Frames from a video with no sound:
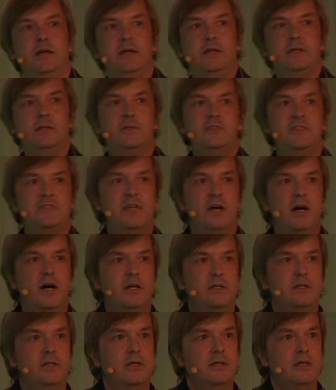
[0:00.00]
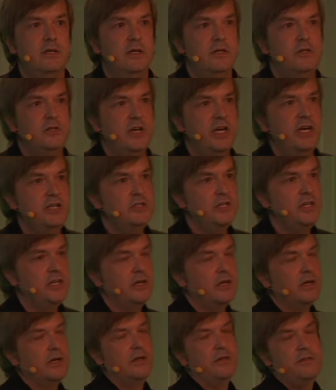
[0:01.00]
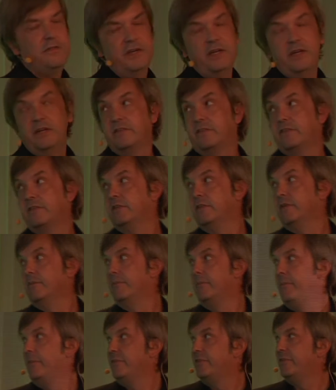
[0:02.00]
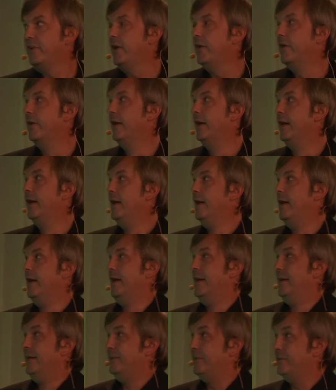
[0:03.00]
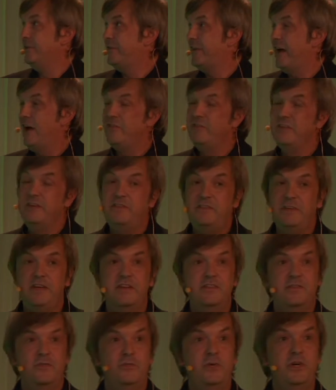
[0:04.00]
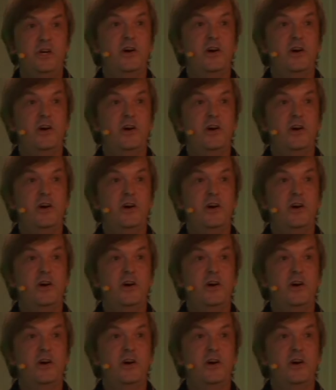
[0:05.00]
to start changing things. So 2006, we